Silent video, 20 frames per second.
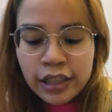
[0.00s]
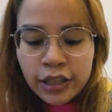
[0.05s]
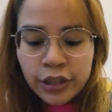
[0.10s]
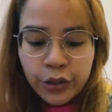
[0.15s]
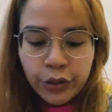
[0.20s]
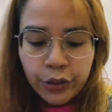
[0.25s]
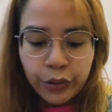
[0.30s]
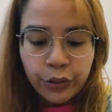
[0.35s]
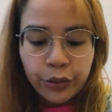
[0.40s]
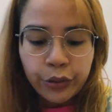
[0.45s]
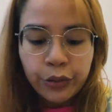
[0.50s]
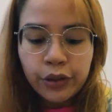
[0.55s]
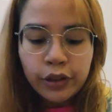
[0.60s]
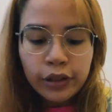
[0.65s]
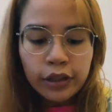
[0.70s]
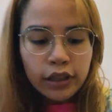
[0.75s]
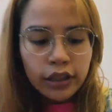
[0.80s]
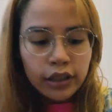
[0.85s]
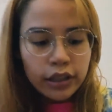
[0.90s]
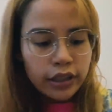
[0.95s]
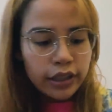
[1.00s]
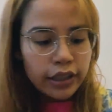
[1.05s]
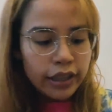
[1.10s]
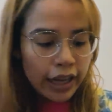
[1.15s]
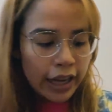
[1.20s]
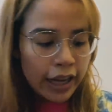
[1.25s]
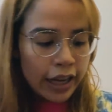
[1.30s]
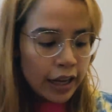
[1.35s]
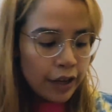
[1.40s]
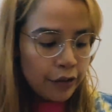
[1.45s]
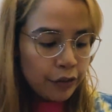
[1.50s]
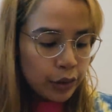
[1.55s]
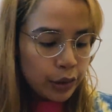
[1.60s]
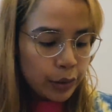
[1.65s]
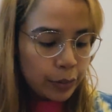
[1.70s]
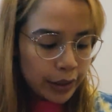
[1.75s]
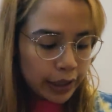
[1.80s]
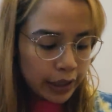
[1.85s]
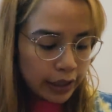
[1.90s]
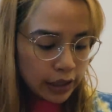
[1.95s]
So I have
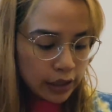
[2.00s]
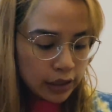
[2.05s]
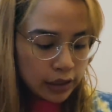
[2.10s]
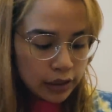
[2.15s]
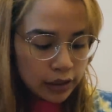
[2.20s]
with me